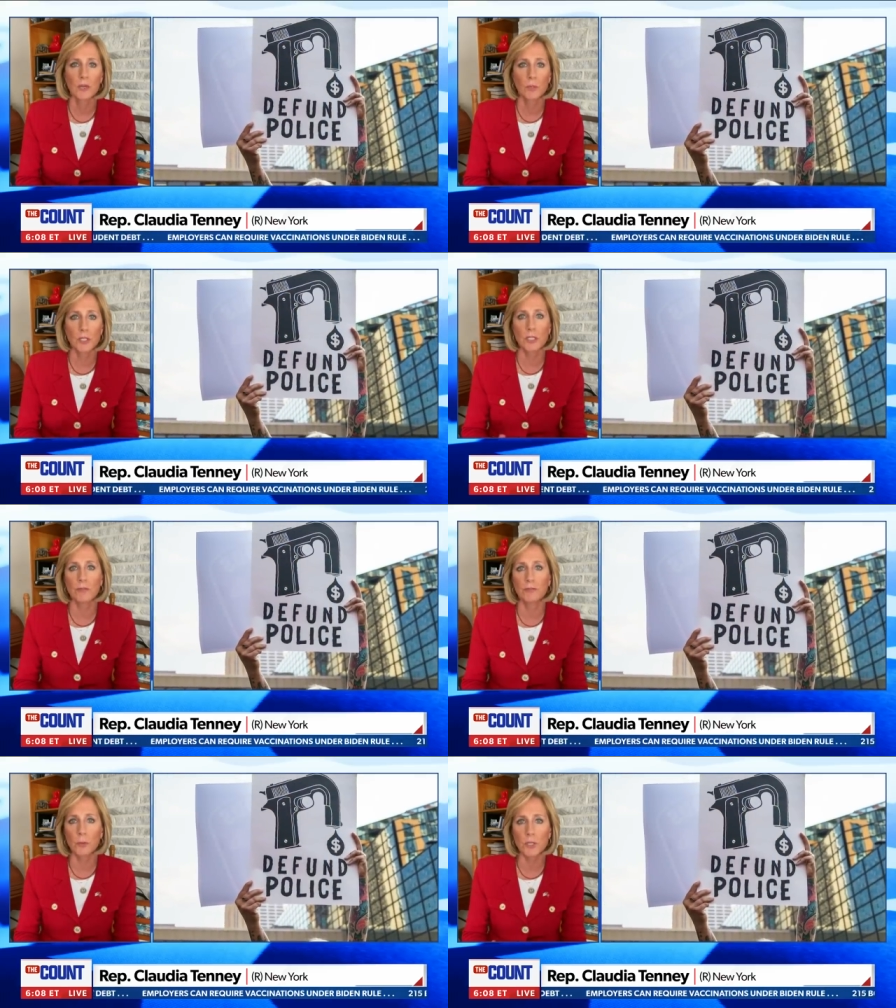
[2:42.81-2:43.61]
which is
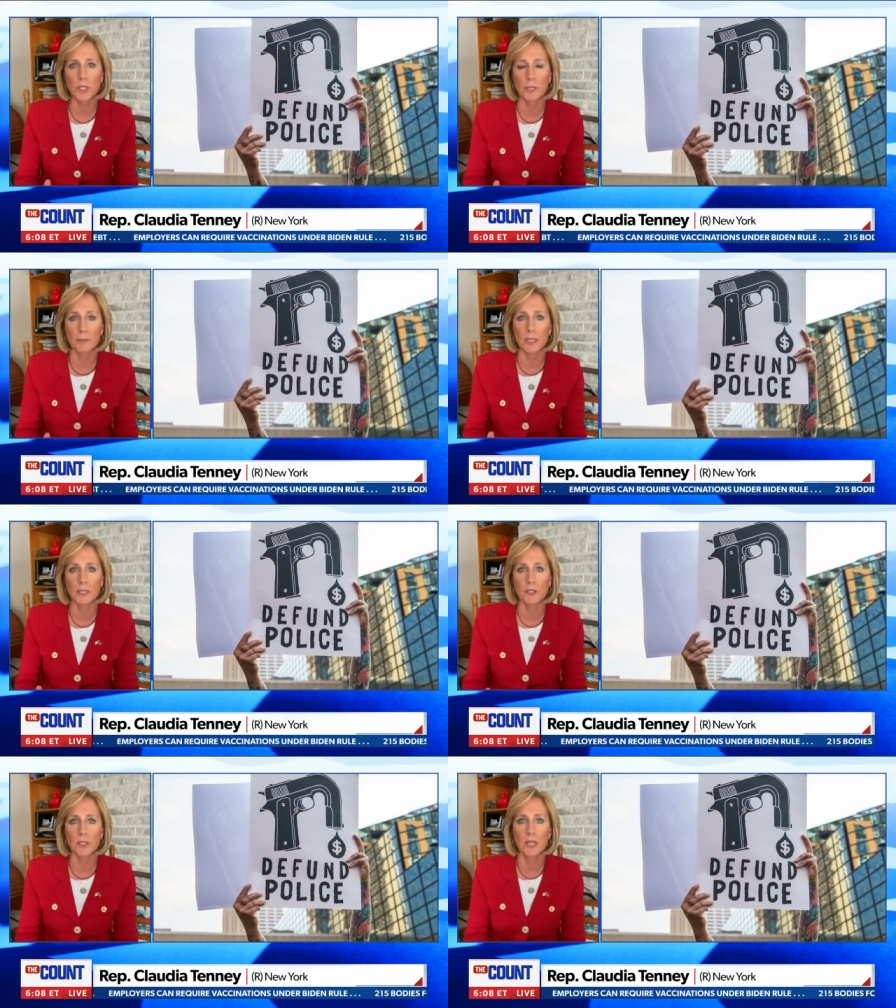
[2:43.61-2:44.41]
unfortunate
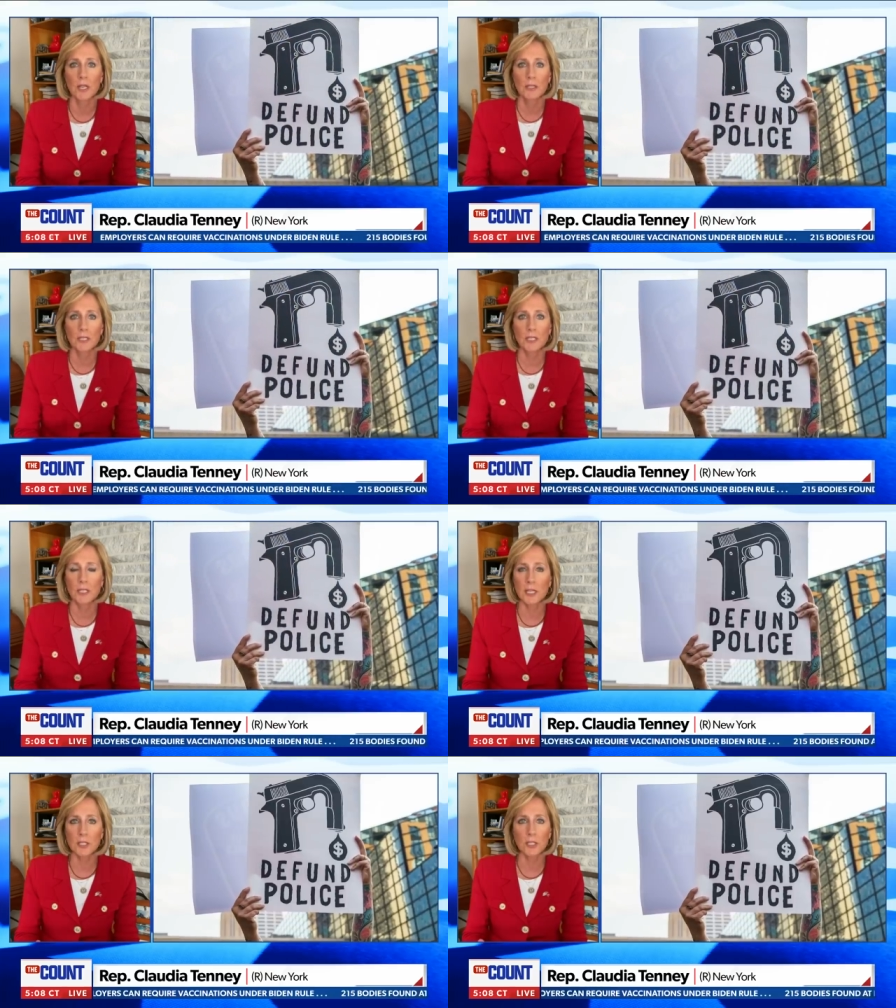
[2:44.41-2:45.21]
because the
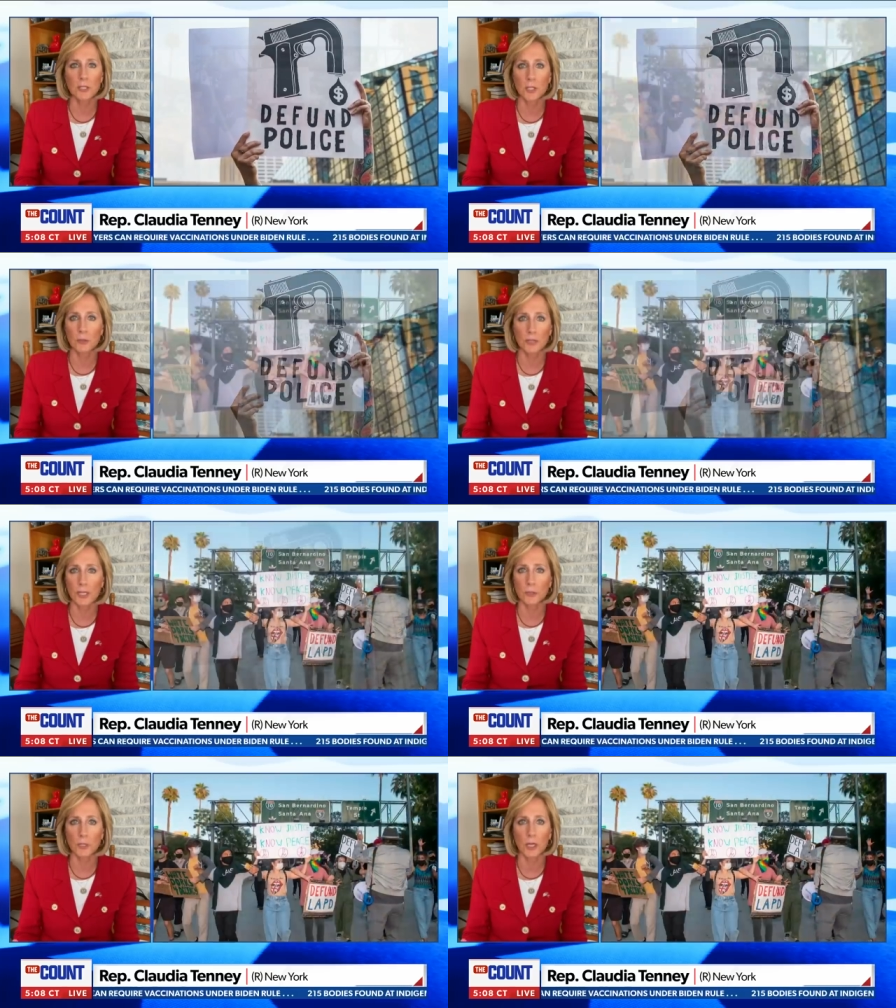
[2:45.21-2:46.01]
statistics don't
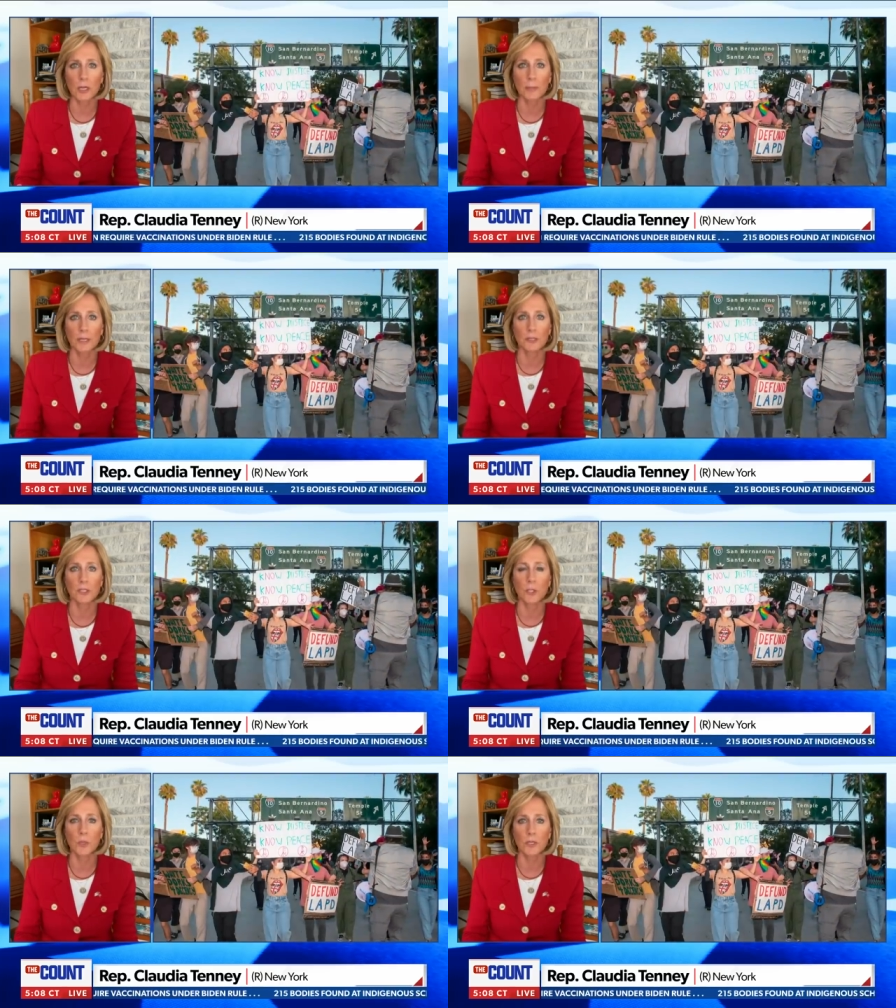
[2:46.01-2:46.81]
they don't talk about the
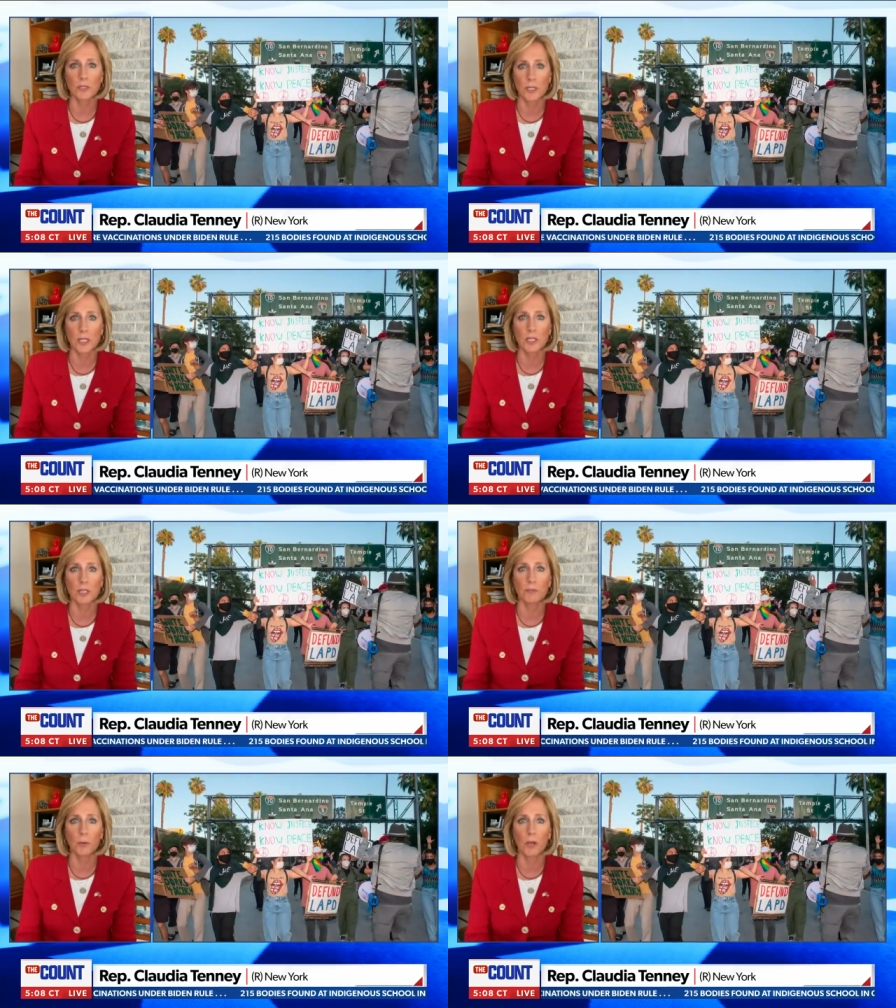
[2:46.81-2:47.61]

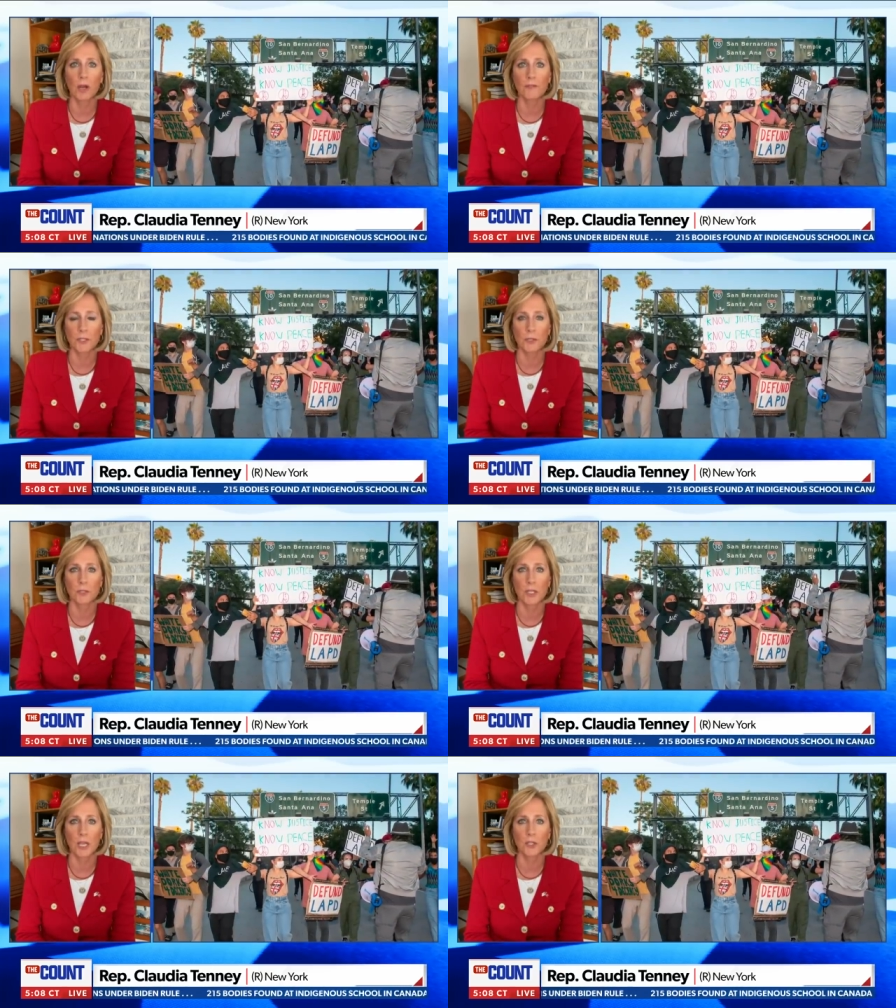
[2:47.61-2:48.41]
264
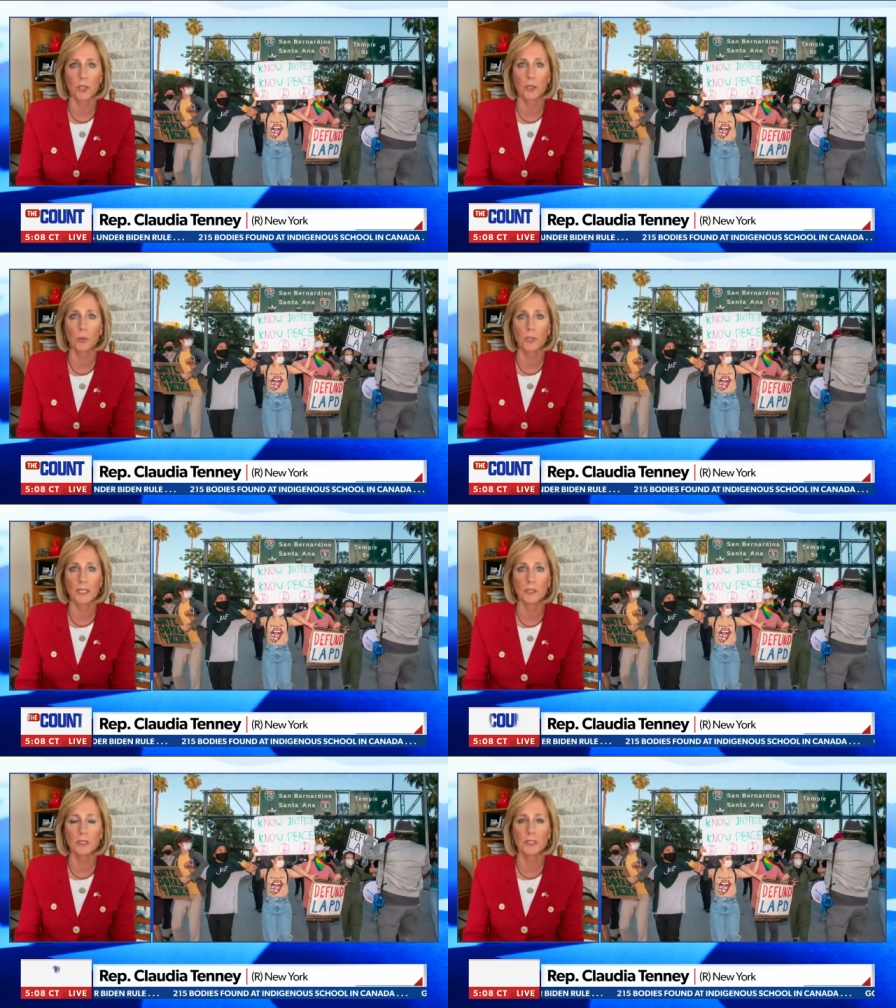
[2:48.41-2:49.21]
officers last year who were
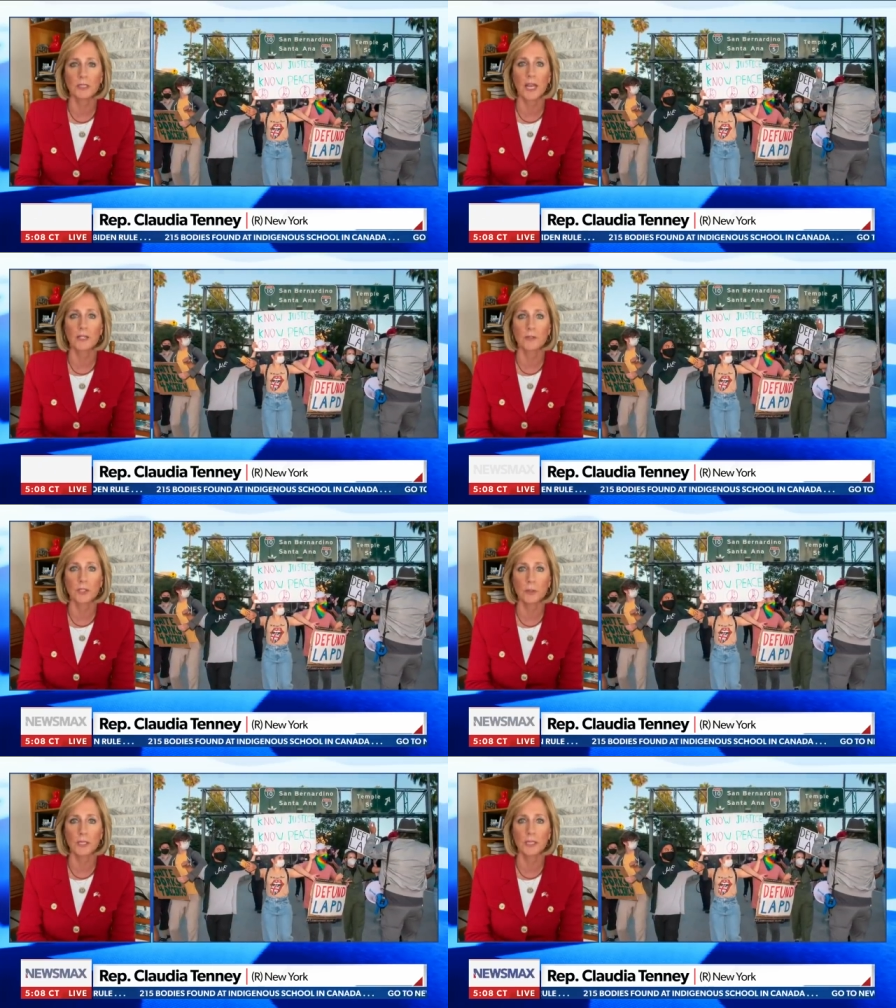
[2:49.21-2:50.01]
killed in the line of
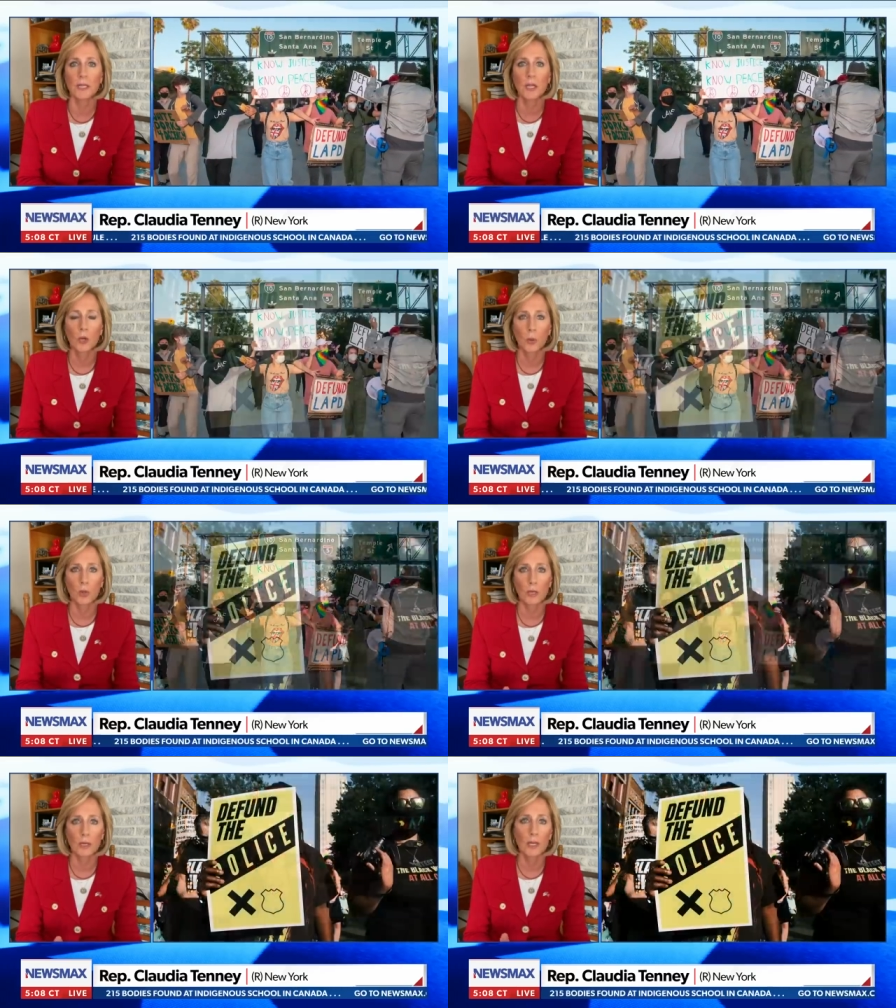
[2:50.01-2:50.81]
duty
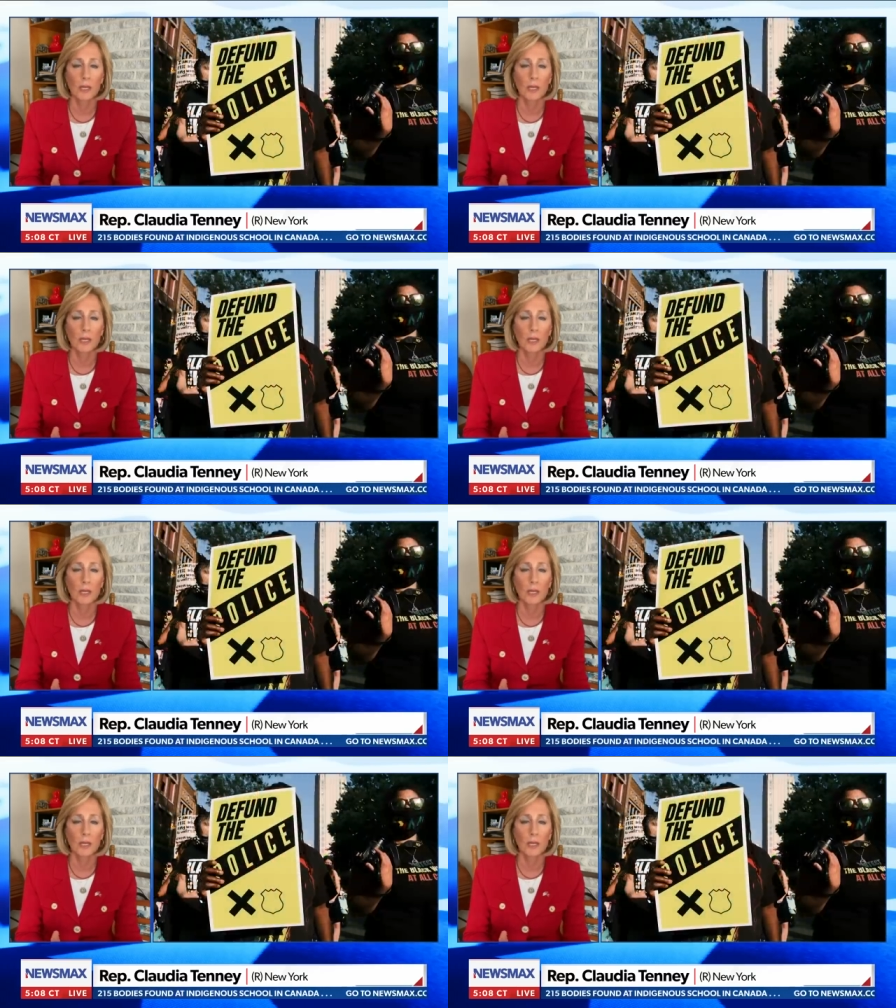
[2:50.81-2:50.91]
or